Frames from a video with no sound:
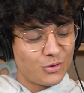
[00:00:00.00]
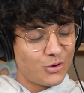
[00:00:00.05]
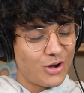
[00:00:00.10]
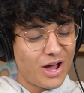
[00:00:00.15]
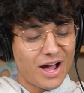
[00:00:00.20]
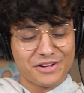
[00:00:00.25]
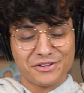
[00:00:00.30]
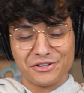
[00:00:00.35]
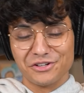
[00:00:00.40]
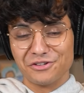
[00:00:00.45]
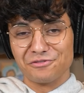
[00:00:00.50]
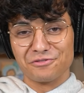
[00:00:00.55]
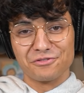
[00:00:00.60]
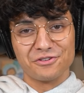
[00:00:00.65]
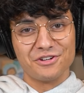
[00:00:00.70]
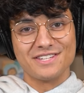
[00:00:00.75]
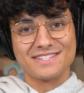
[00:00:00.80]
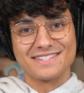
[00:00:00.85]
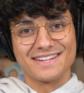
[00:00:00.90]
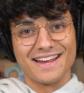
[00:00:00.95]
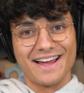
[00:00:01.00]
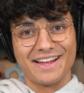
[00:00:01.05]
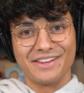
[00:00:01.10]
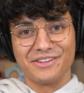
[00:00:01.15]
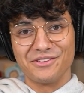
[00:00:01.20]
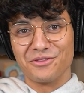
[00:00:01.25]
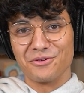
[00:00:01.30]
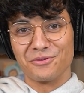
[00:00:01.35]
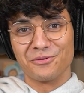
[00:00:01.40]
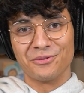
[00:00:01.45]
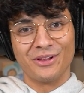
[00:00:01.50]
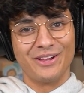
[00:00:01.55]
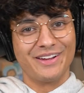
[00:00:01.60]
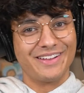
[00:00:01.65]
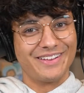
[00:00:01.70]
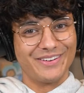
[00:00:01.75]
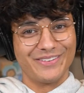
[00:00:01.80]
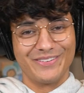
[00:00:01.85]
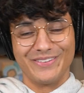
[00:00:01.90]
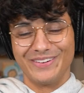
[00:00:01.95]
they're not good at freestyling. They're
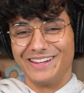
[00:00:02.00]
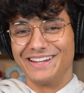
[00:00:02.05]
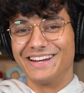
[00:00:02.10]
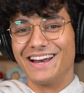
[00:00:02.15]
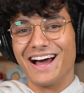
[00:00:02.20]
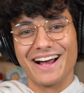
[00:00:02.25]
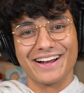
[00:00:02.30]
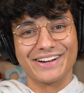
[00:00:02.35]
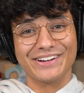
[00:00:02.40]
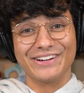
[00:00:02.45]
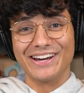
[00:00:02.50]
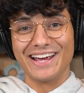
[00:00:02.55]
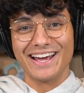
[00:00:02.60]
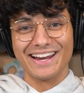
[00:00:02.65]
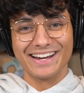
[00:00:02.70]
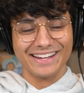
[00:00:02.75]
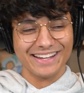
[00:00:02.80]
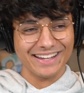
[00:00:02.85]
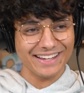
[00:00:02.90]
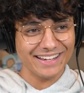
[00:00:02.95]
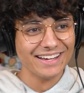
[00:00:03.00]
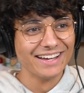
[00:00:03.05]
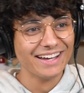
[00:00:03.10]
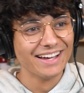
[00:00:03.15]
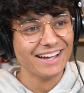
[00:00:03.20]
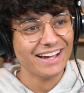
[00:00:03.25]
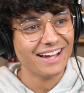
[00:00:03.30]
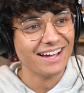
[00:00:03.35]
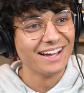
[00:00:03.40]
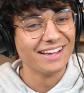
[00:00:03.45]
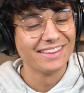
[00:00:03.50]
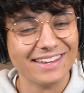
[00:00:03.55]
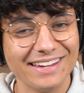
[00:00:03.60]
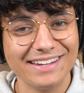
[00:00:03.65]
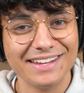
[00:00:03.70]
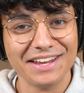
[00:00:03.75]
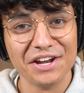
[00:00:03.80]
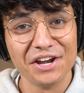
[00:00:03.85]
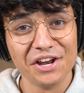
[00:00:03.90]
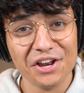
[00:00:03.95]
really not good at it. They
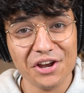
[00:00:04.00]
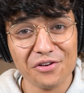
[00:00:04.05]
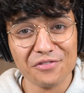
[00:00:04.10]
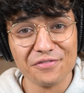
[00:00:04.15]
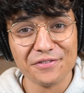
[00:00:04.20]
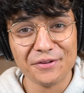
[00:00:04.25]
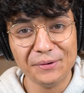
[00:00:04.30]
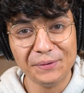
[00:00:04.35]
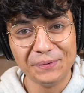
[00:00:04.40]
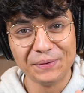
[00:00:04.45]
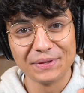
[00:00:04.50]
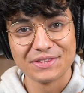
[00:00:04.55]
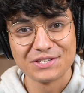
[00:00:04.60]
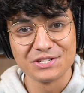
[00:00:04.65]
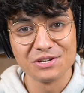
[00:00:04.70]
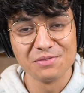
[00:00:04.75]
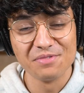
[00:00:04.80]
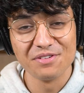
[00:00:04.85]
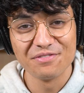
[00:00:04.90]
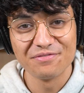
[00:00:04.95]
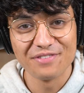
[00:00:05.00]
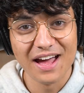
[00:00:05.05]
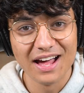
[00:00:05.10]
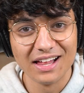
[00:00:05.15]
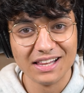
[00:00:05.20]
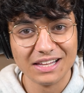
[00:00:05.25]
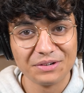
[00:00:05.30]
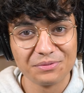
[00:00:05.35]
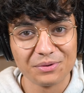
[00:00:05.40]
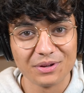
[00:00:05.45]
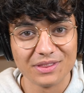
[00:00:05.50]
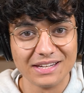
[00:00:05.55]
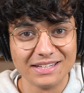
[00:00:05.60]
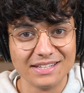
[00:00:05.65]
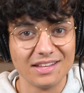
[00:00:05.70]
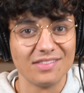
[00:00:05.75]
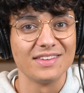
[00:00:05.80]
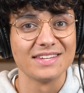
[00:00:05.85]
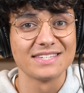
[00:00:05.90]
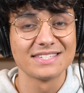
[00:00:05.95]
did an interview with Jimmy Fallon where they
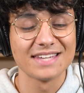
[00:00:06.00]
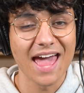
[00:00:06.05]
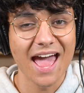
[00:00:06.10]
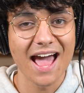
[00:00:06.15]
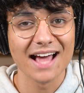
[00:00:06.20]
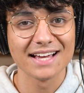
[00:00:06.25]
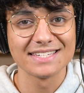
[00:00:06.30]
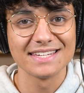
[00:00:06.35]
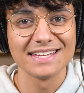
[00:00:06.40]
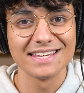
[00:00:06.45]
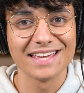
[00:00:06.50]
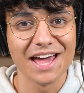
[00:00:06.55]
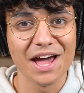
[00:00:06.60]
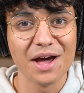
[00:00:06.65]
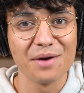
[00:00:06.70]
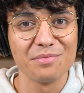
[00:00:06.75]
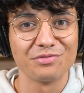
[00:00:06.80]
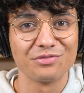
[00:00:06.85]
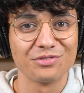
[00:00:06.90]
did this taxi cab